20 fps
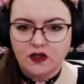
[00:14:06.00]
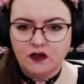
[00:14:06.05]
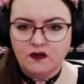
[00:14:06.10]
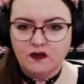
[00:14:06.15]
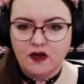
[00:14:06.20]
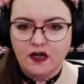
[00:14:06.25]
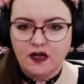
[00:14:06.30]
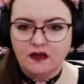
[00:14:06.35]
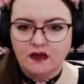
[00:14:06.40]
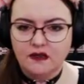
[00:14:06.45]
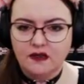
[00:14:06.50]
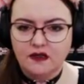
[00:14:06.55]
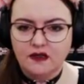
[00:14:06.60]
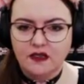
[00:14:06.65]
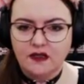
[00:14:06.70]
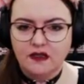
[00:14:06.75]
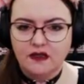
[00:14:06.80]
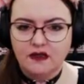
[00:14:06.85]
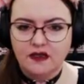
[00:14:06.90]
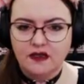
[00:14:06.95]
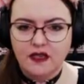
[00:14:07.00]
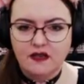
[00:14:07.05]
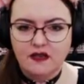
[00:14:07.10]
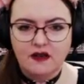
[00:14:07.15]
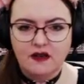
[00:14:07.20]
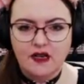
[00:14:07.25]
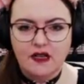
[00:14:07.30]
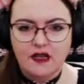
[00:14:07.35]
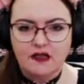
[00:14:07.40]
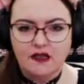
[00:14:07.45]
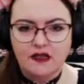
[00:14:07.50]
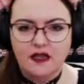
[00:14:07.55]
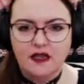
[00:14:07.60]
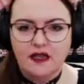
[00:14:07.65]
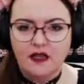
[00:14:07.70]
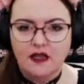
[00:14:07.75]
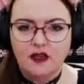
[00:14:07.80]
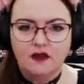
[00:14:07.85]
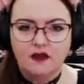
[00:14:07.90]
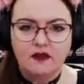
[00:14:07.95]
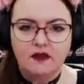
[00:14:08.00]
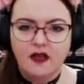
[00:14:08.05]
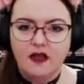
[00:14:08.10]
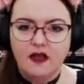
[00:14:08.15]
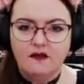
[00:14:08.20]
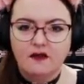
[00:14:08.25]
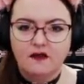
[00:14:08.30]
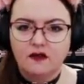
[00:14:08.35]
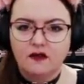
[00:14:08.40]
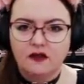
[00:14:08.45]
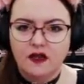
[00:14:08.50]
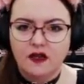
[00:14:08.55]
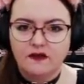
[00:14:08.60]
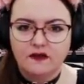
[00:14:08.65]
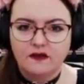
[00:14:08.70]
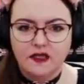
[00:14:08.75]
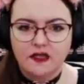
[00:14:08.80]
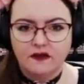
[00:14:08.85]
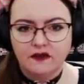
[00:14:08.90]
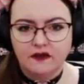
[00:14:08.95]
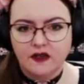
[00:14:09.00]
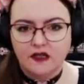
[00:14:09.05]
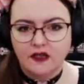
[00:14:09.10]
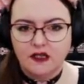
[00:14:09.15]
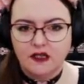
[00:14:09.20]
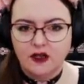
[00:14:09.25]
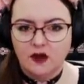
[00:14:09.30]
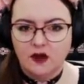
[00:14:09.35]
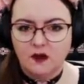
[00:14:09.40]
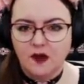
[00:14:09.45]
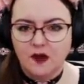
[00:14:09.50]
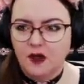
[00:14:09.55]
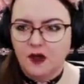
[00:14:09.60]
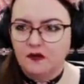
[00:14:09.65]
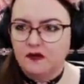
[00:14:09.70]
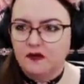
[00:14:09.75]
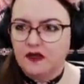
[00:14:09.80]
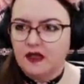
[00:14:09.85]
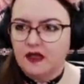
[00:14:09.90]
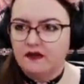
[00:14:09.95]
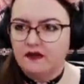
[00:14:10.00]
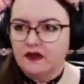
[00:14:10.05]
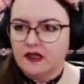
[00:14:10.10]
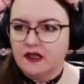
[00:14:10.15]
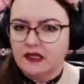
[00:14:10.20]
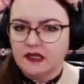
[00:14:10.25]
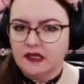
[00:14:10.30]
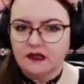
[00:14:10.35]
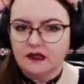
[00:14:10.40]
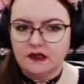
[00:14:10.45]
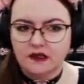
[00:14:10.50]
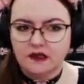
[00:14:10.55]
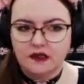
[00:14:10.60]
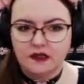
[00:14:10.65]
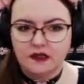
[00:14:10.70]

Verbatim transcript: around and theoretically getting over leveled, I've definitely not been over leveling.